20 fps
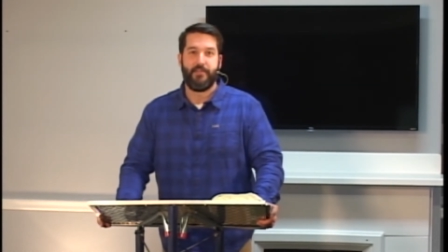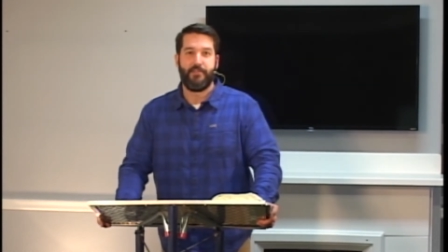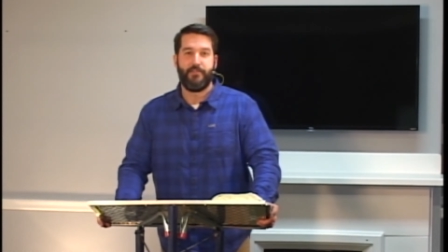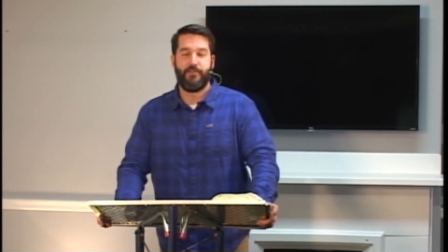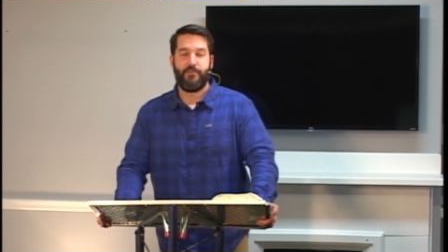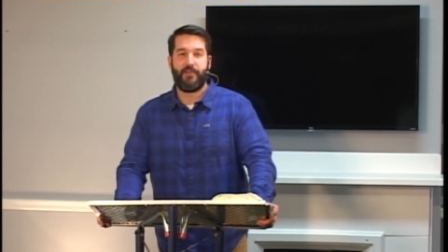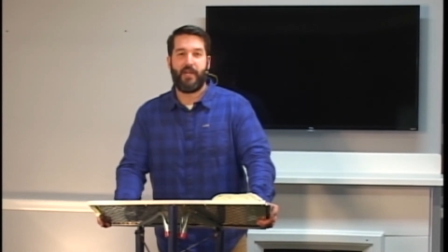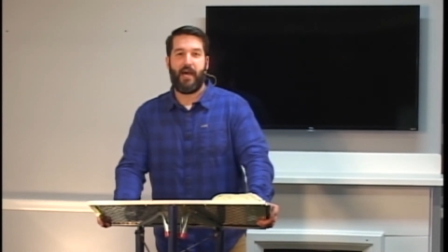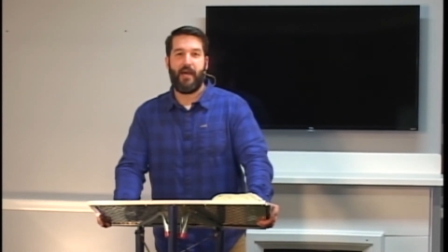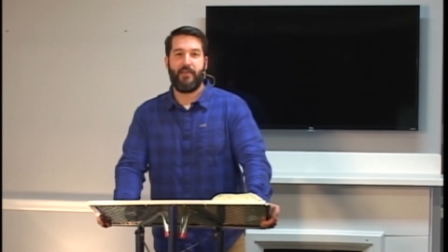
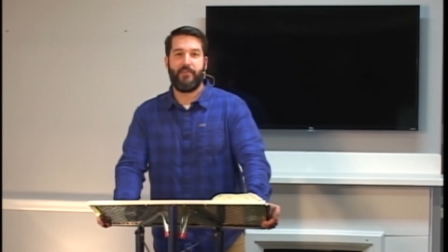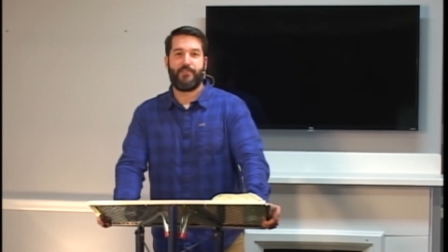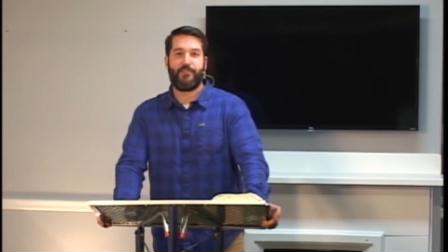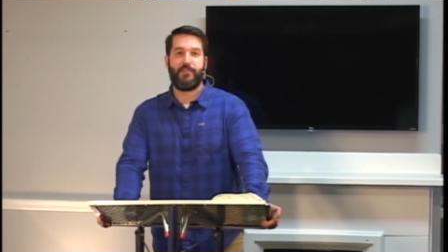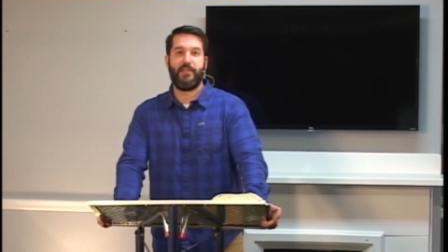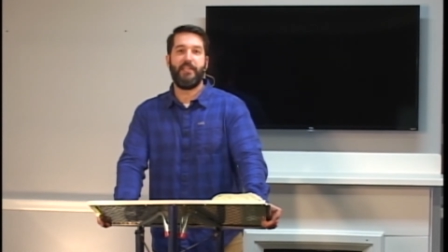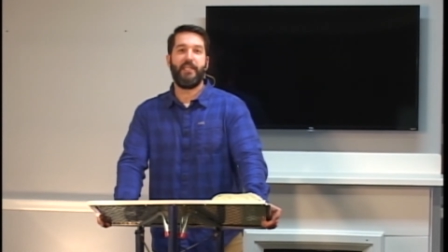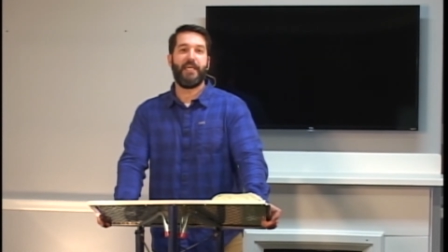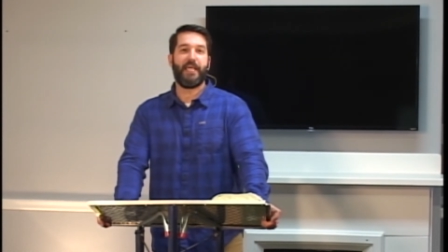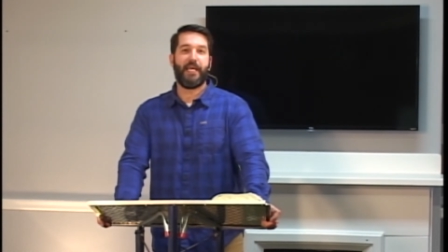They're not
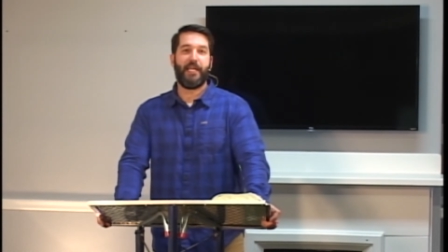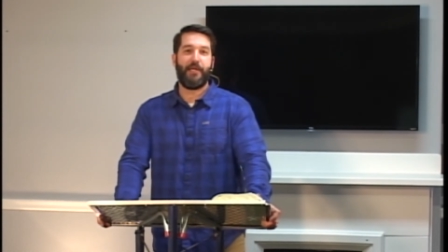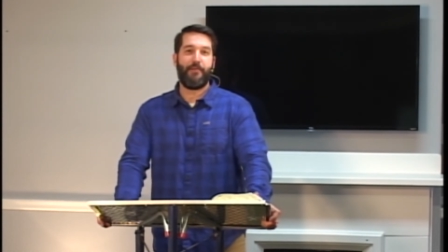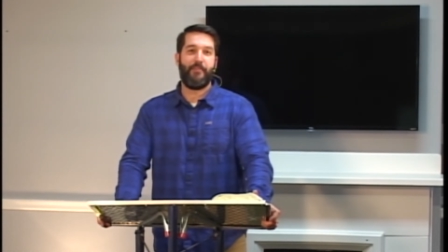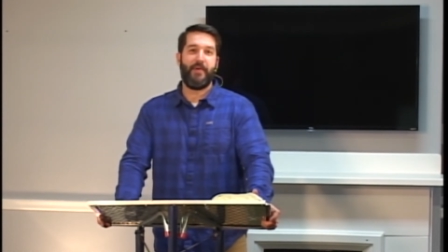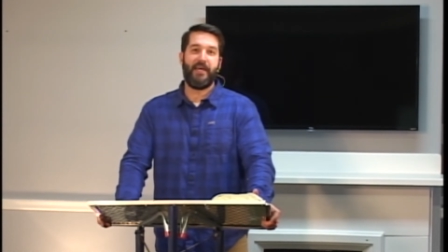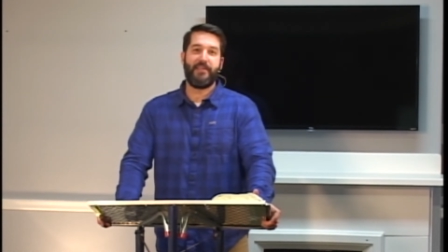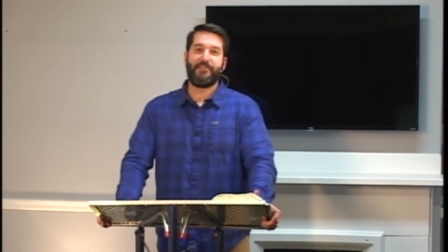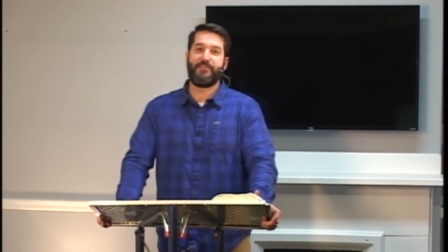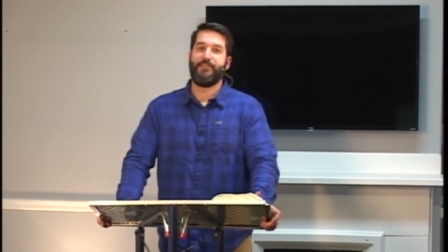sending any
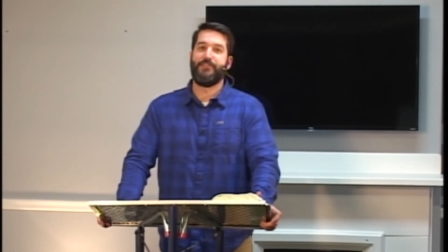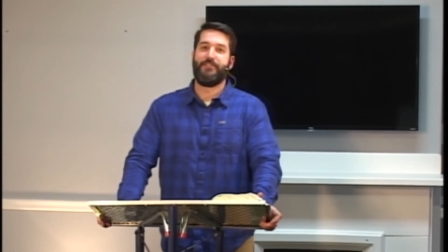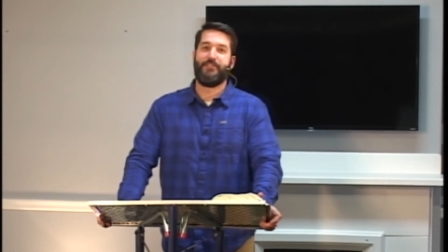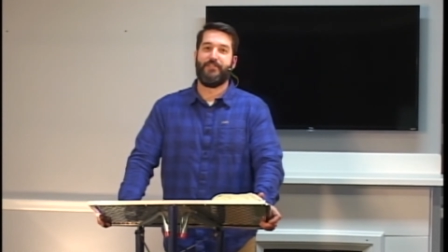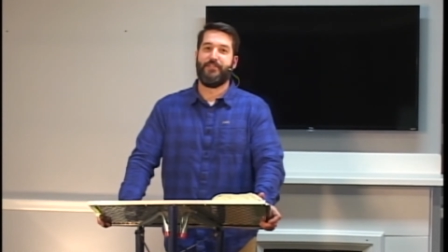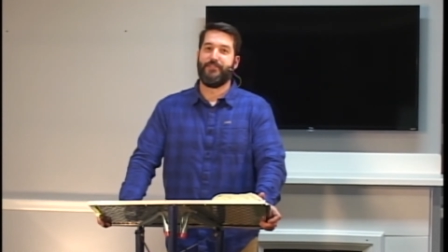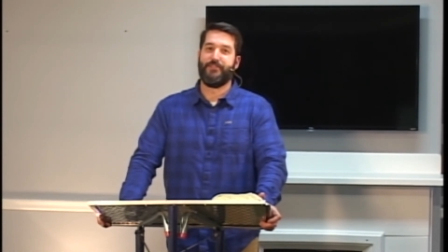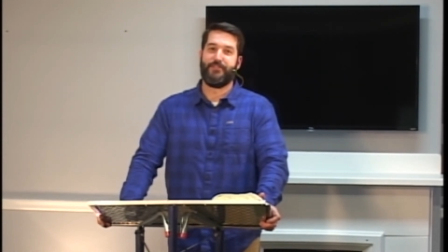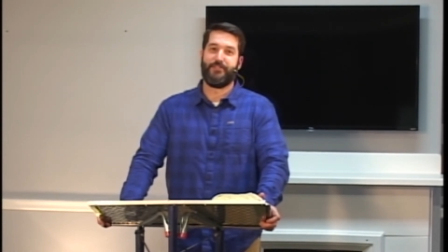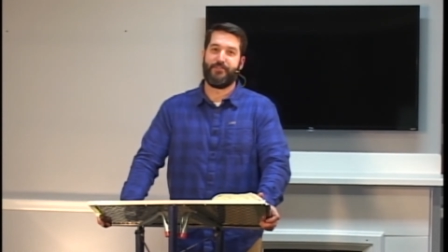
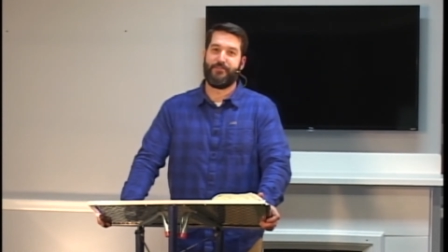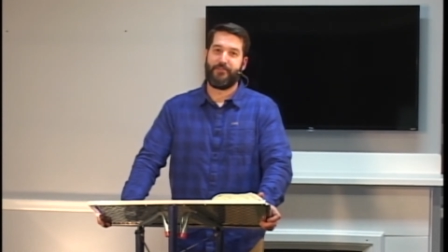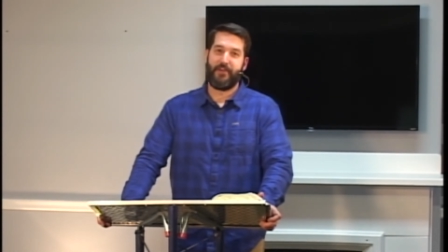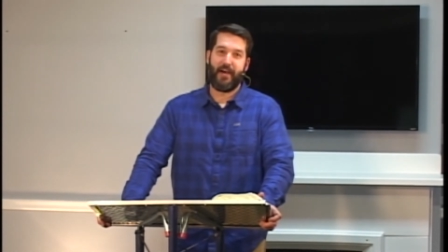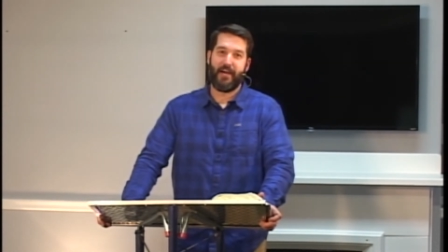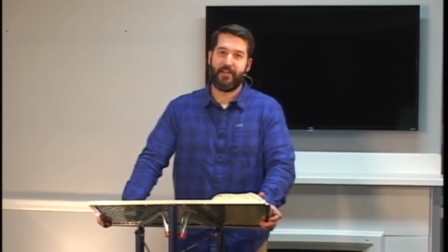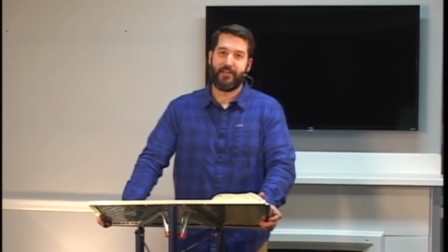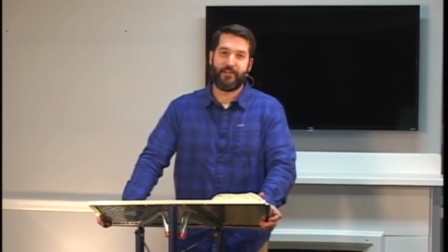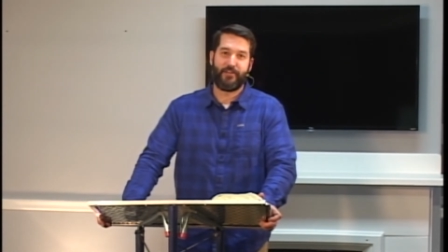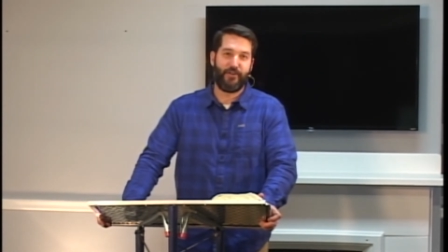messages, they're
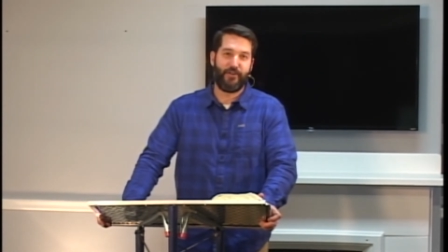not